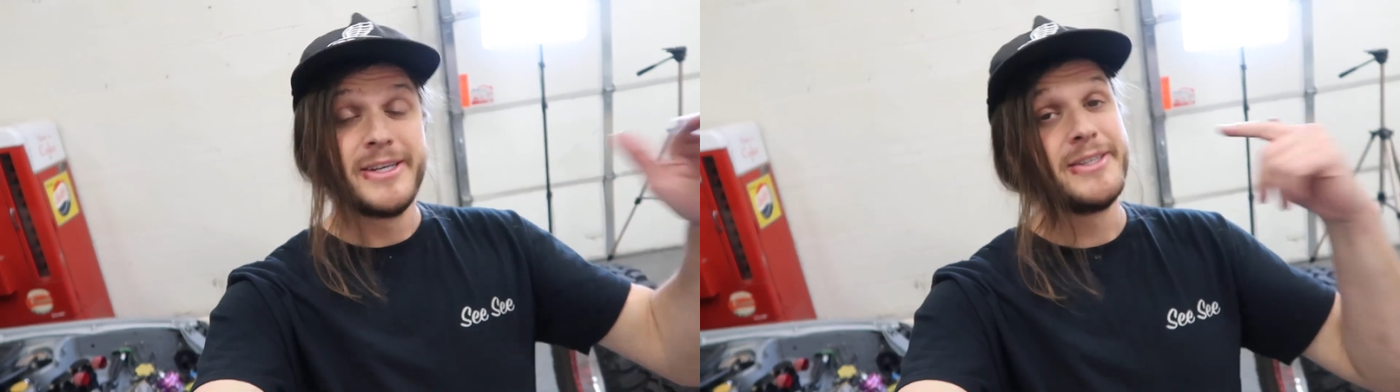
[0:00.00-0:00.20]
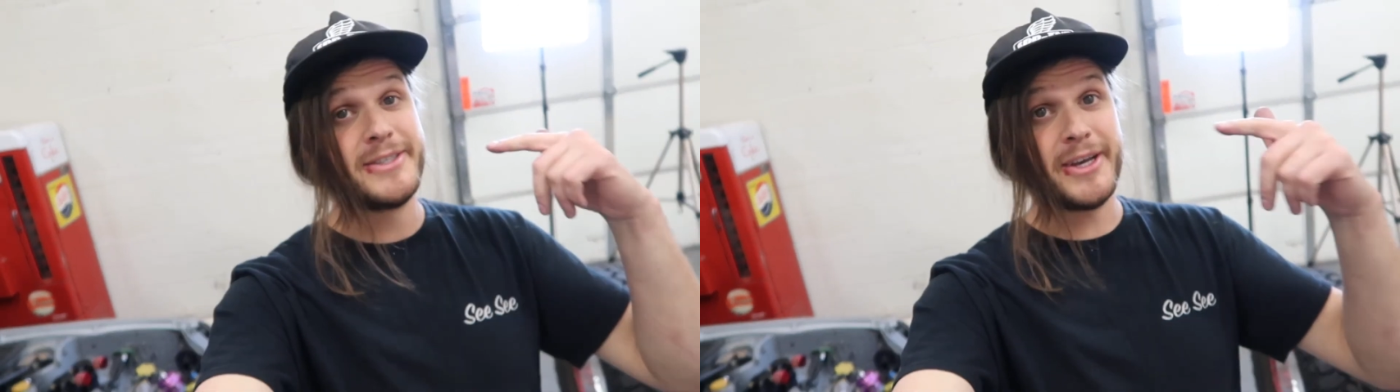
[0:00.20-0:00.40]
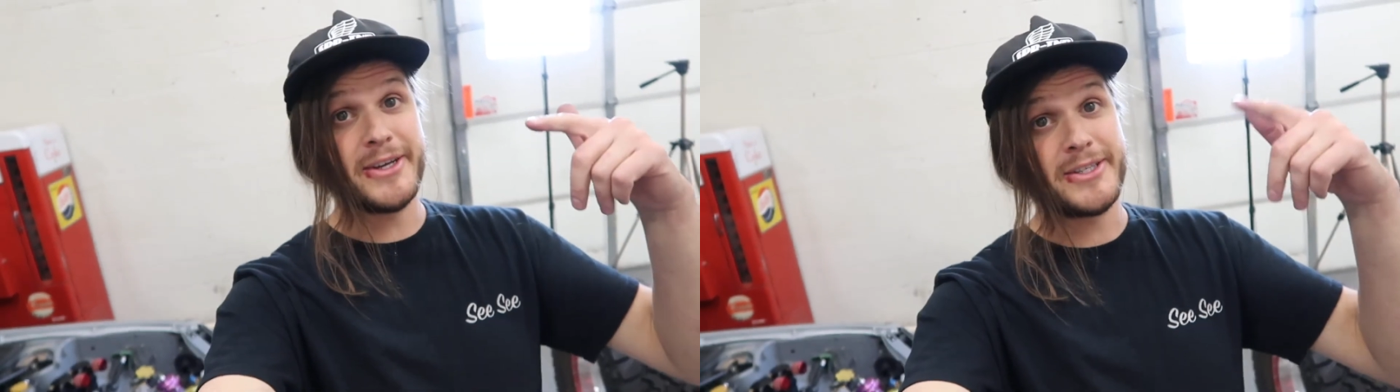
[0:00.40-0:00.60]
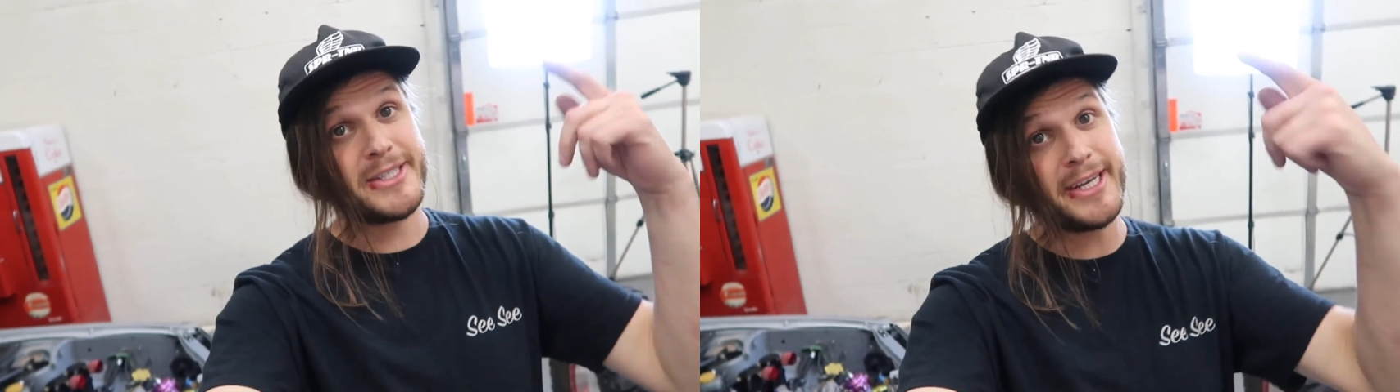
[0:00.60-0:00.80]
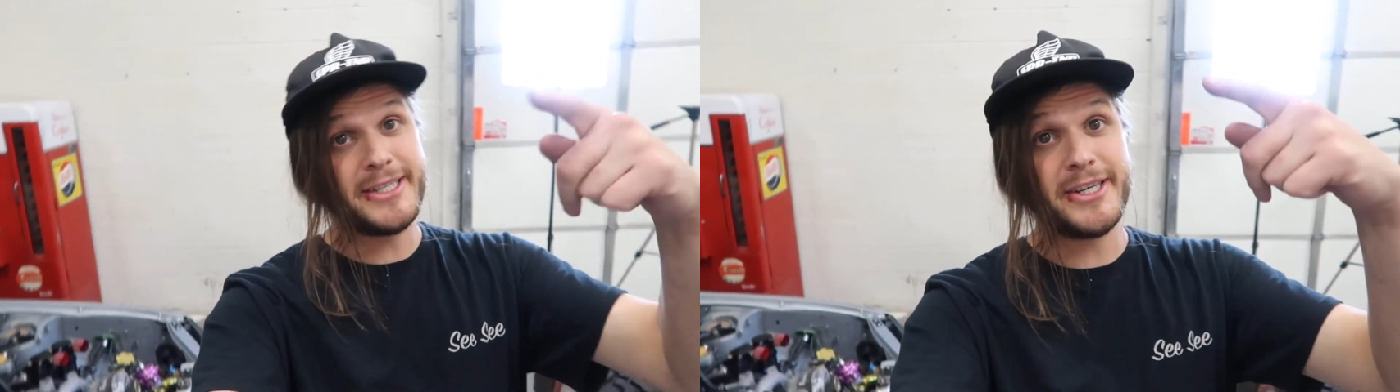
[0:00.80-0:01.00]
So
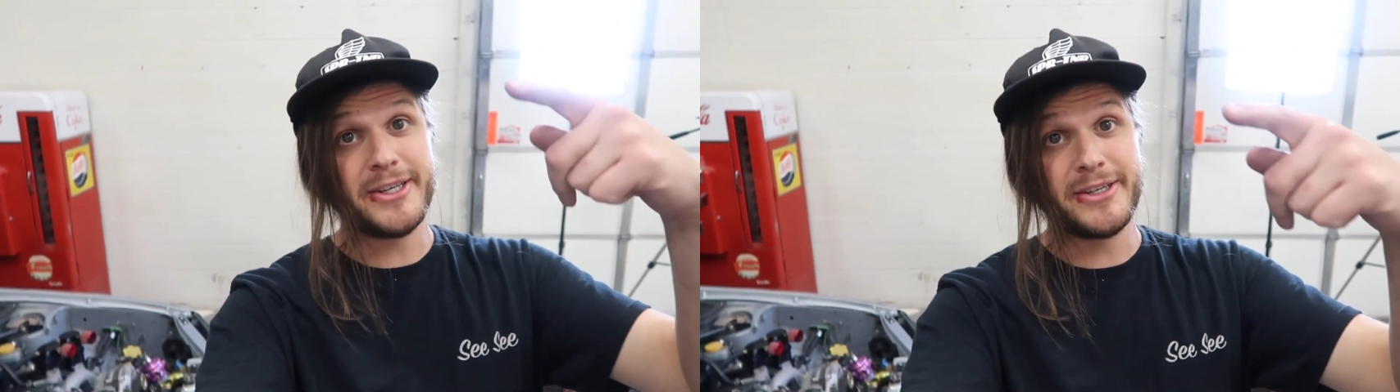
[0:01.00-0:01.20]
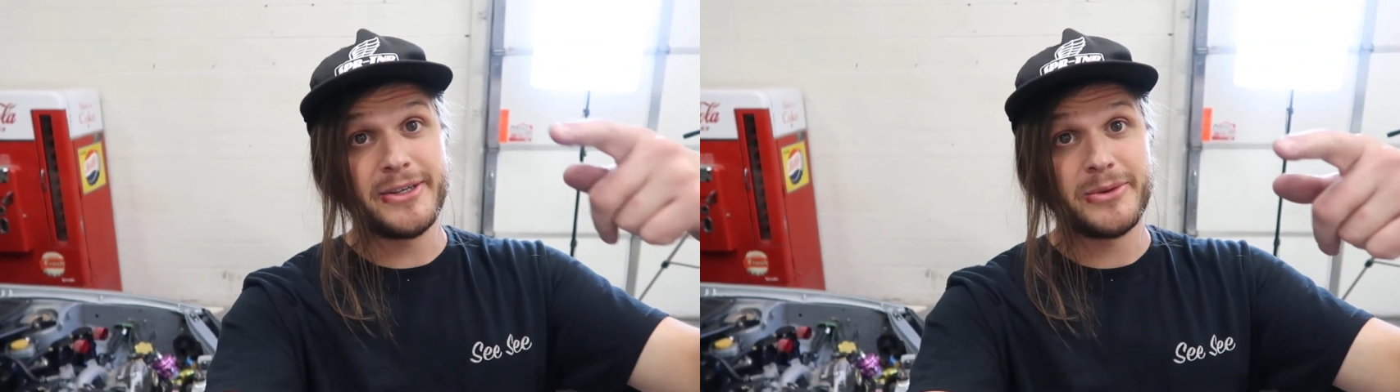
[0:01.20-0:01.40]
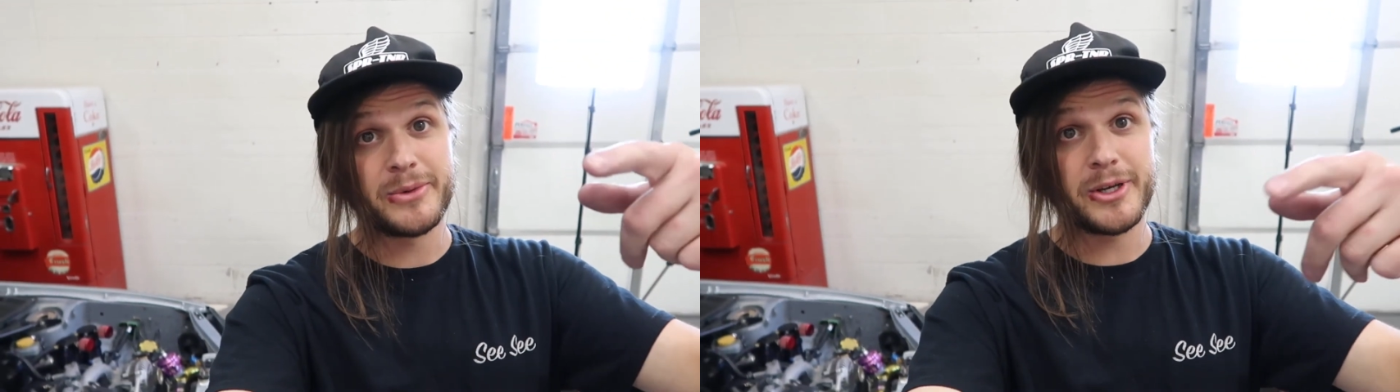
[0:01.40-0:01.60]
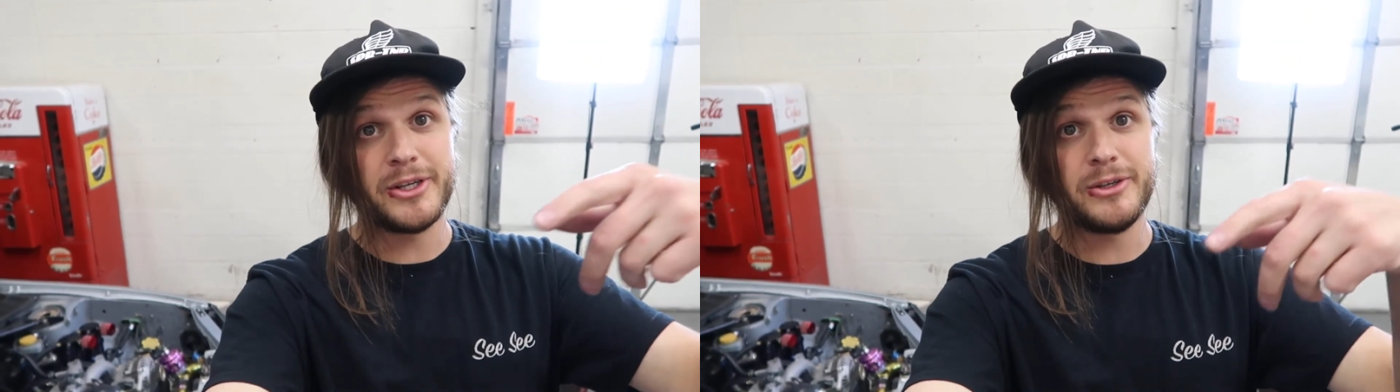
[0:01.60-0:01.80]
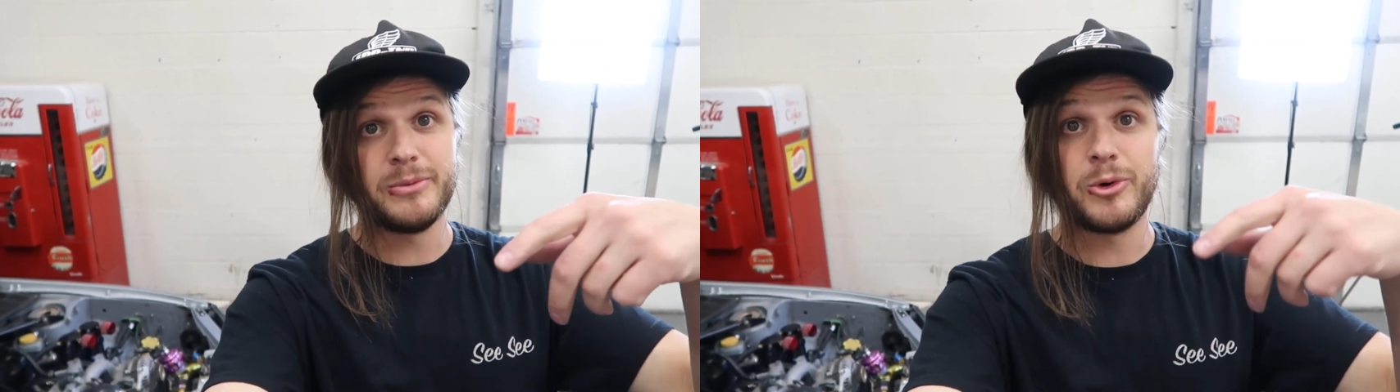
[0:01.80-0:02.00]
stay tuned, we're gonna do